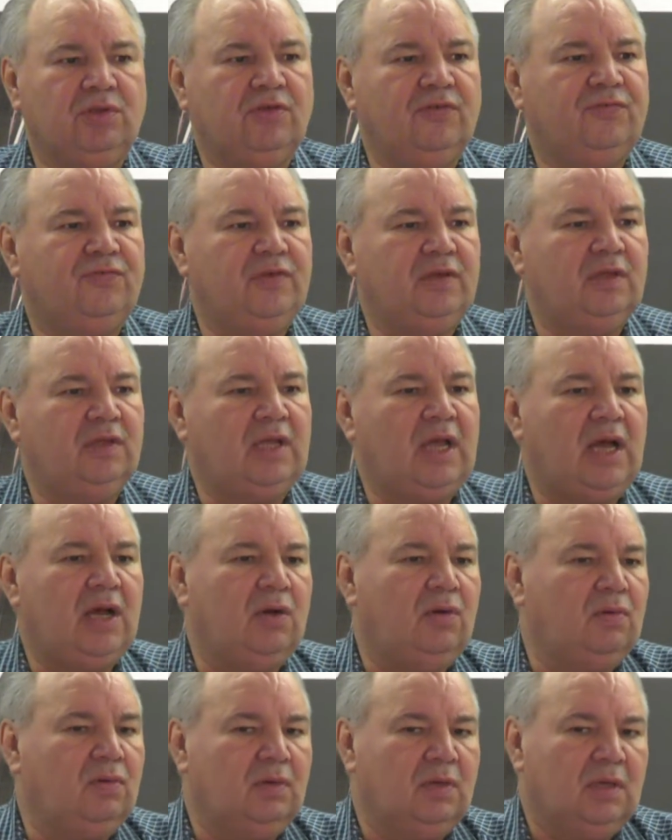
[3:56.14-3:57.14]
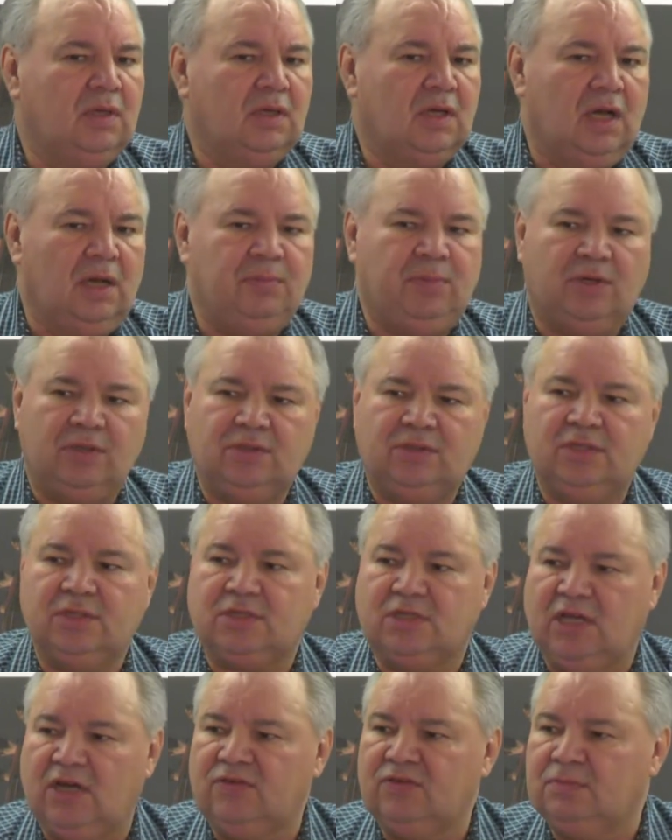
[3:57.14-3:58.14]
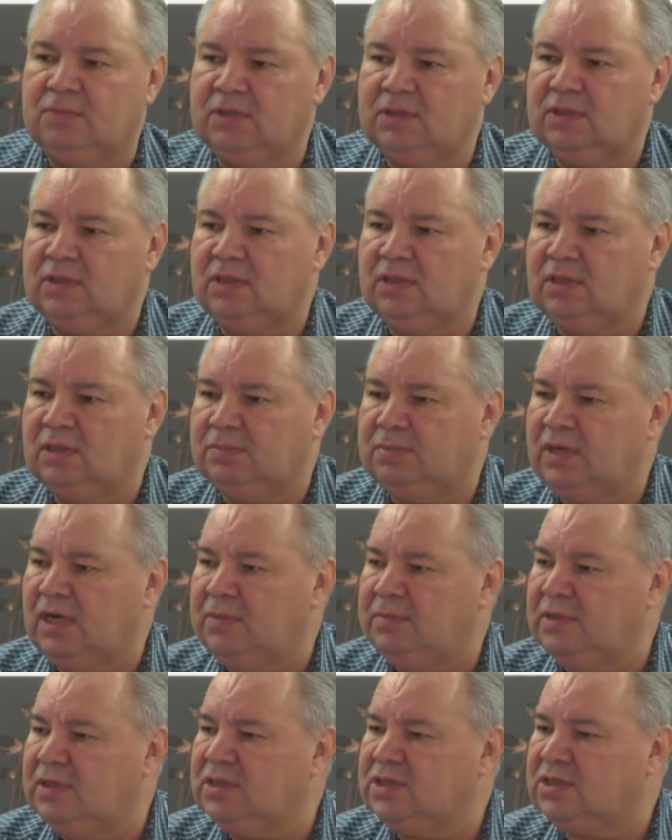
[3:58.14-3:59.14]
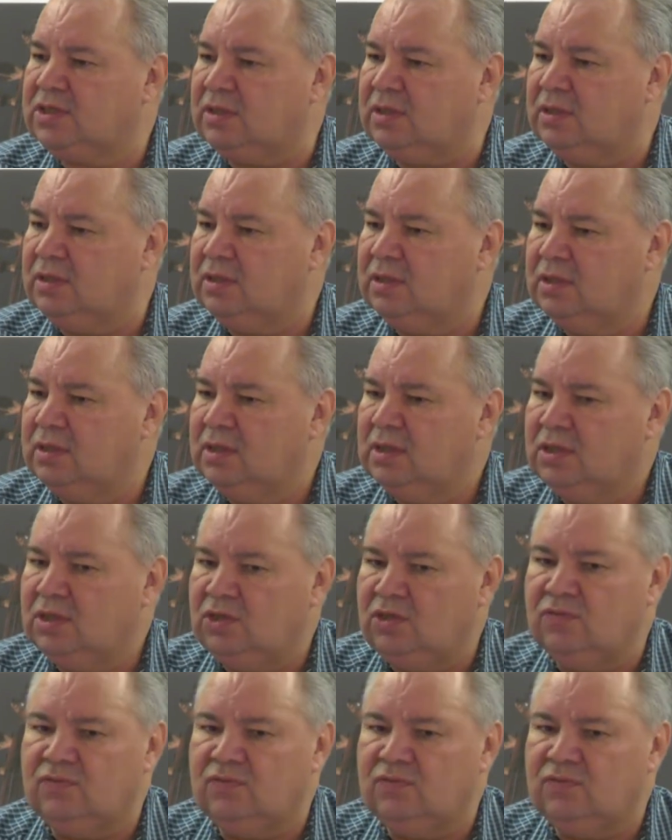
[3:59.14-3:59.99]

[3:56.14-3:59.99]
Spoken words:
feel now about this government and the Prime Minister? You've